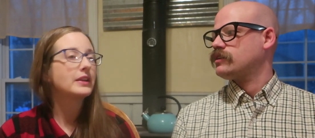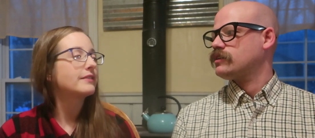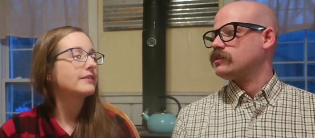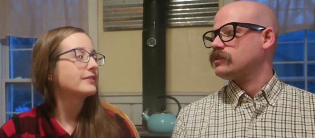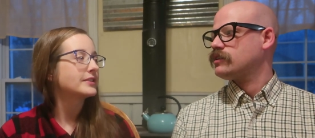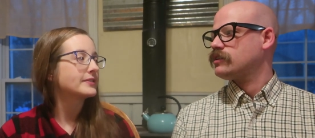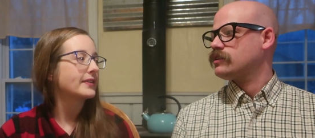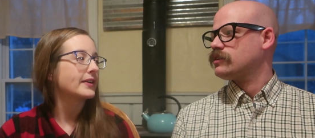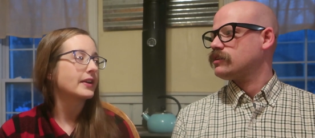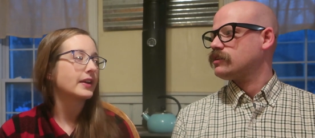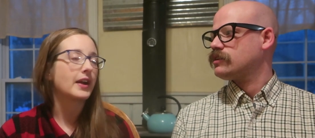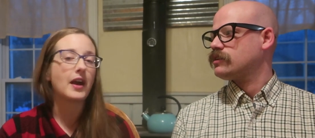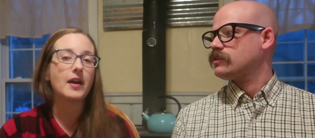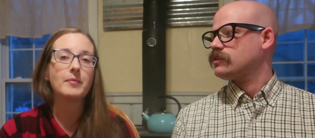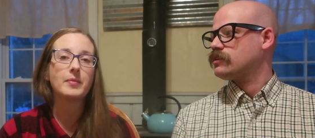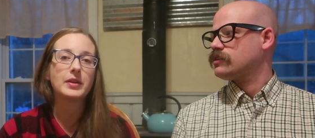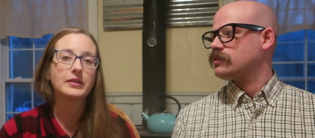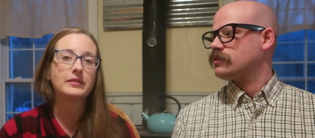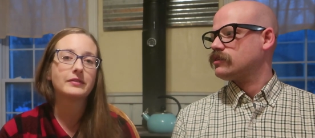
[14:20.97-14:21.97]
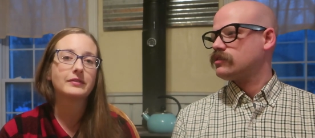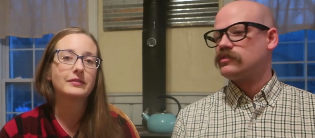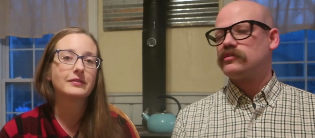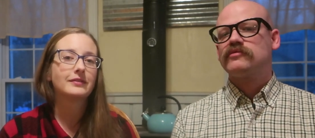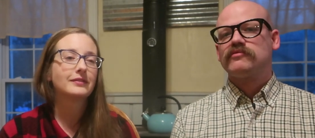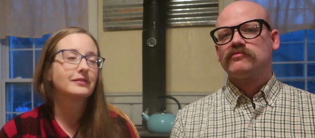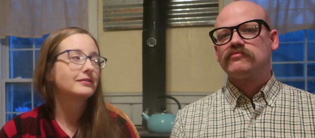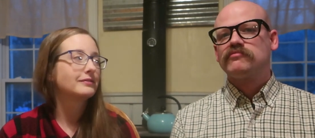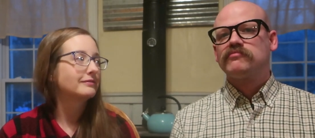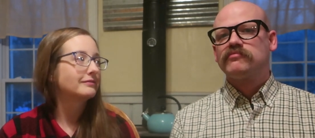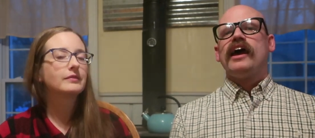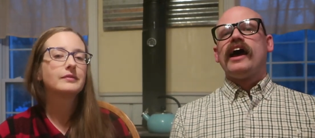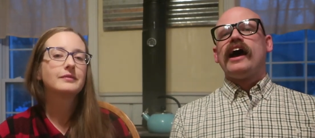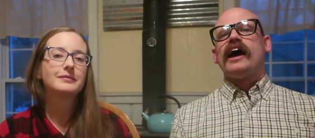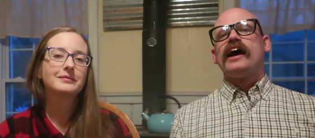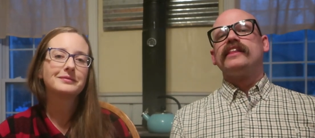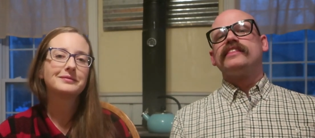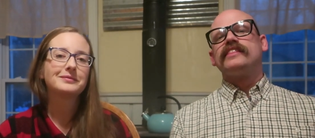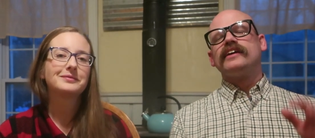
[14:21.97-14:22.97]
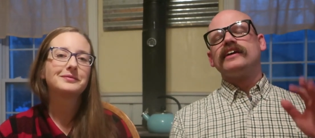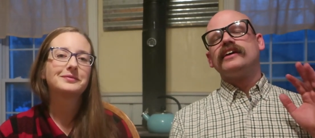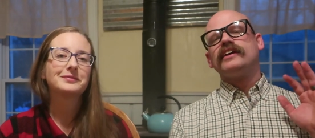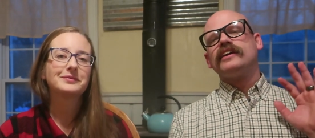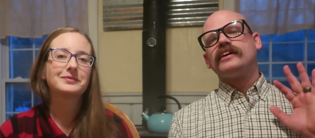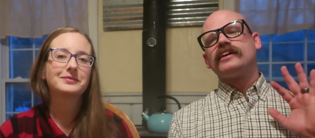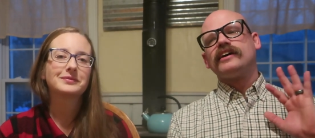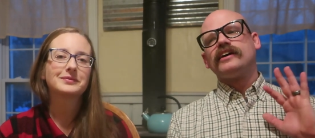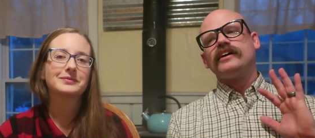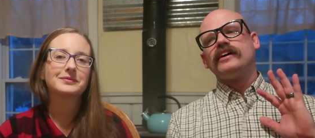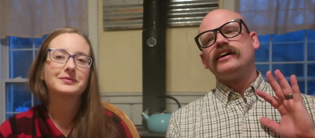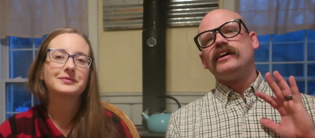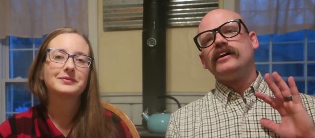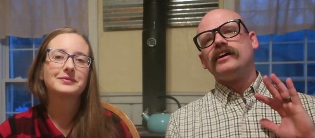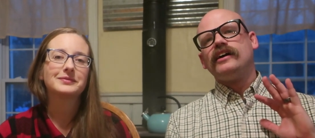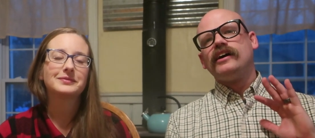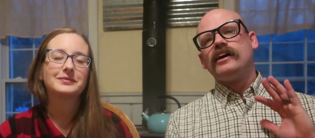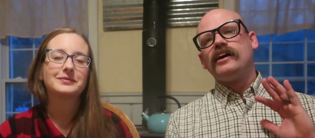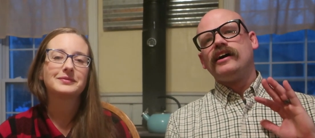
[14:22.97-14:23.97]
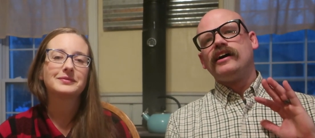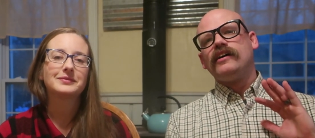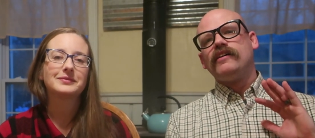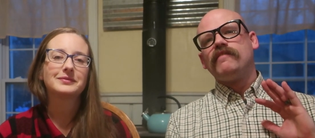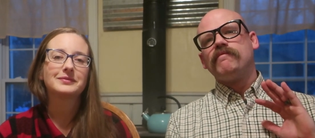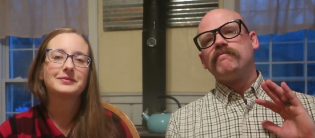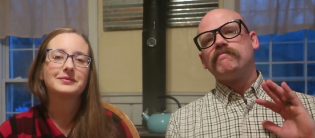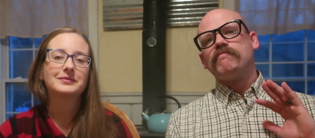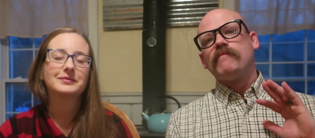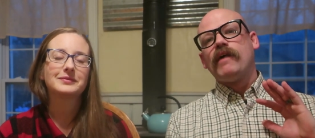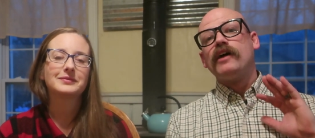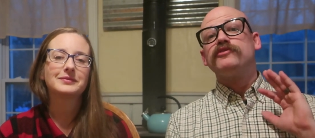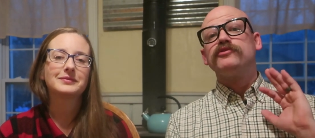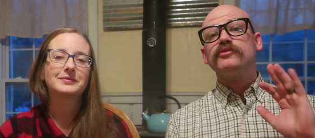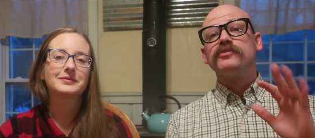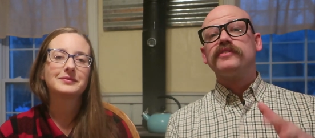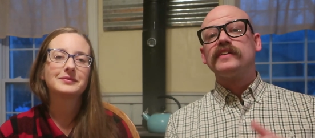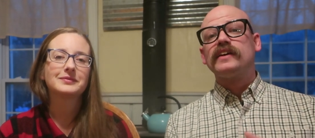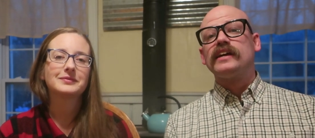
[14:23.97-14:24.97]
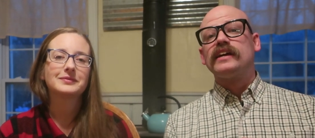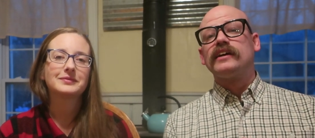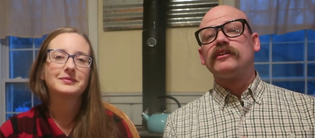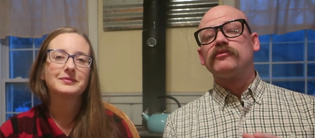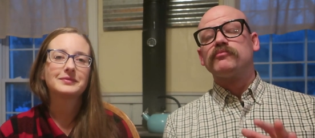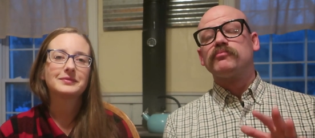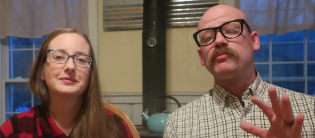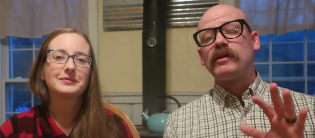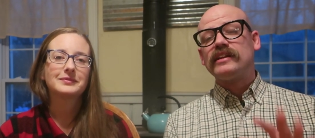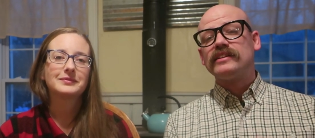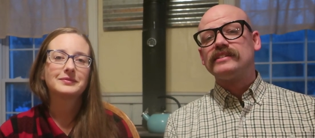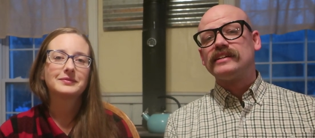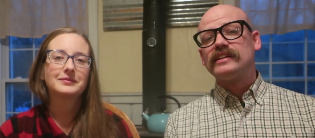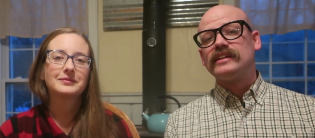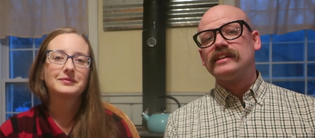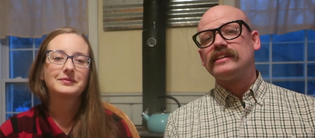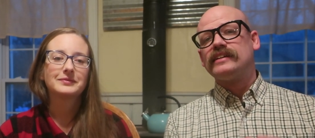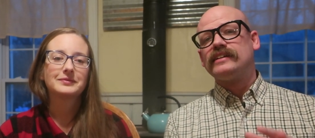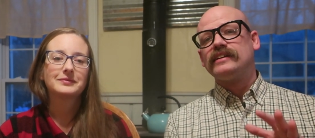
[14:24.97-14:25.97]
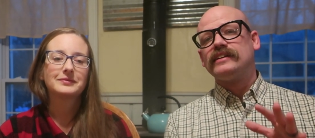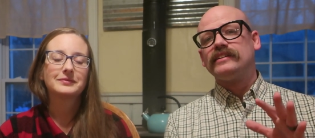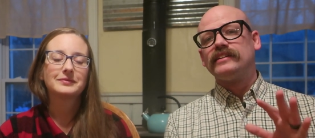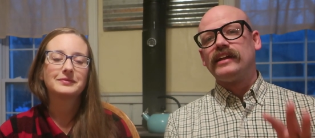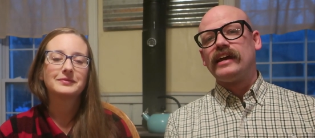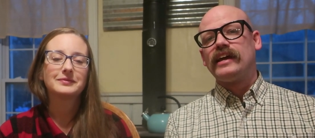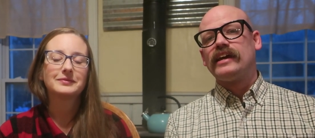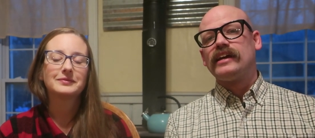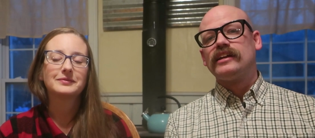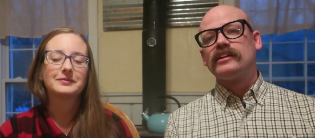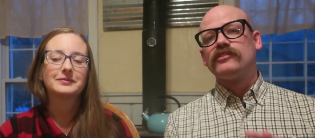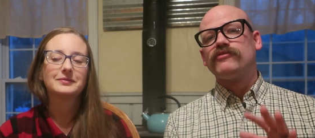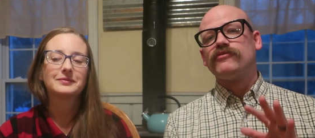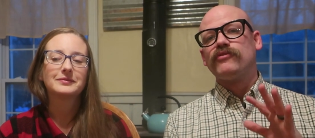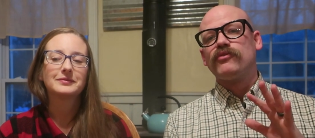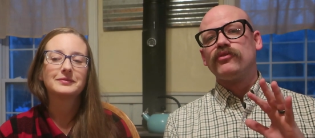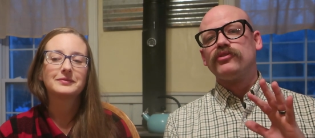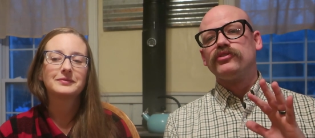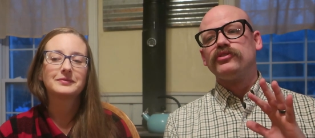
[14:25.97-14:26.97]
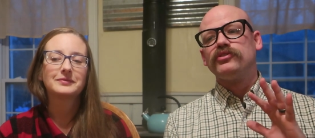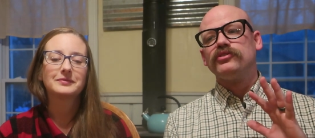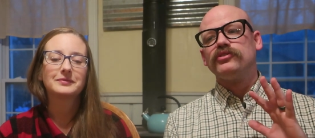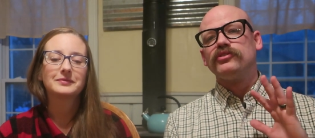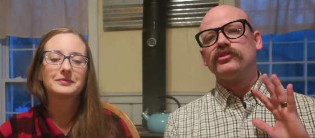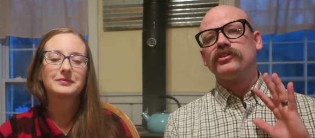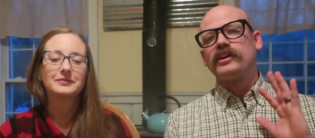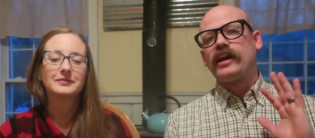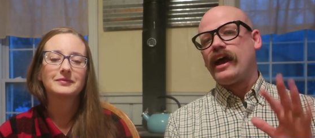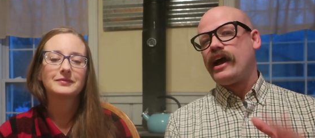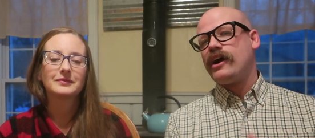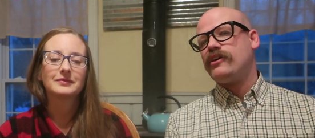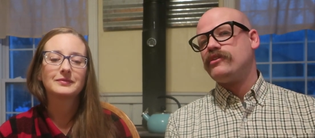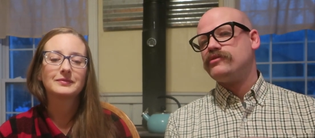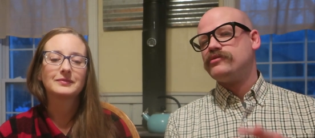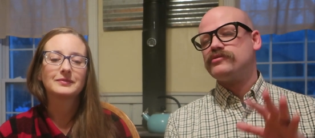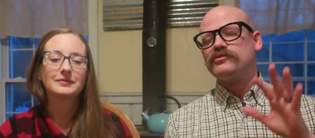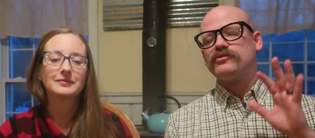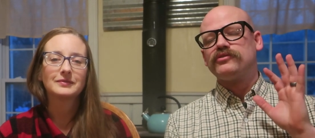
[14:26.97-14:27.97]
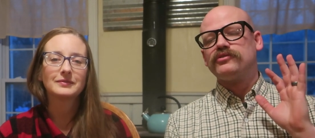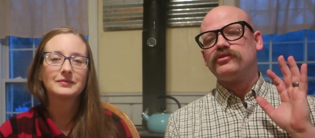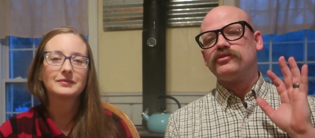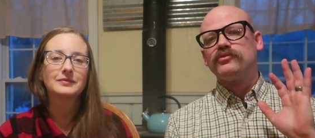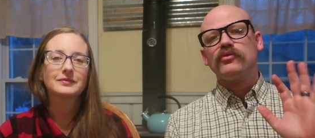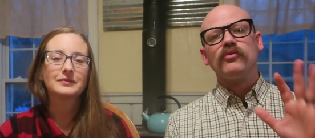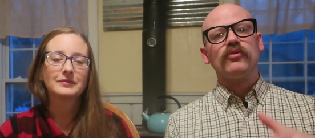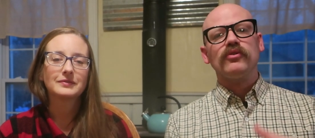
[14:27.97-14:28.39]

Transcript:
Speaker 1: live is very common.
Speaker 2: I think, I do think renting land for your cows or your